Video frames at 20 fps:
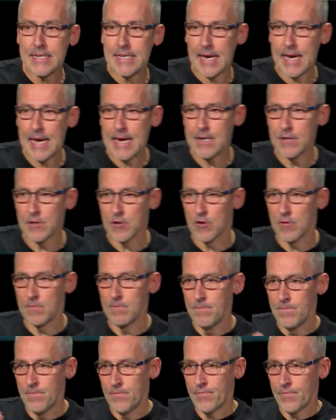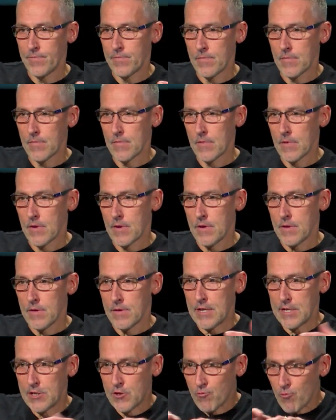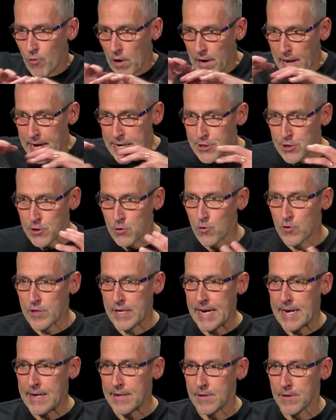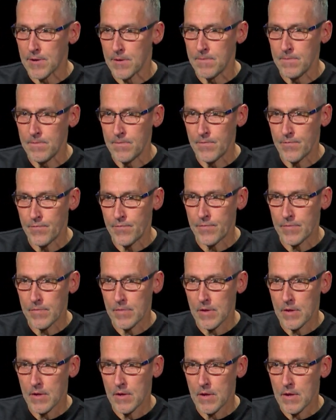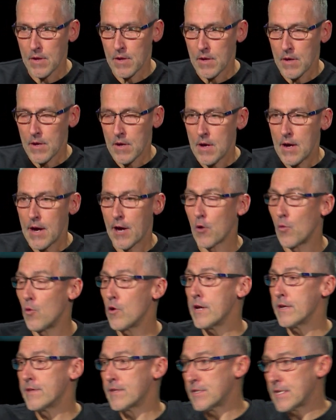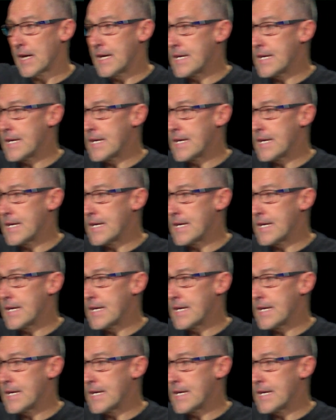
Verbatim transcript: the kingdom, this relational kingdom, and I want you to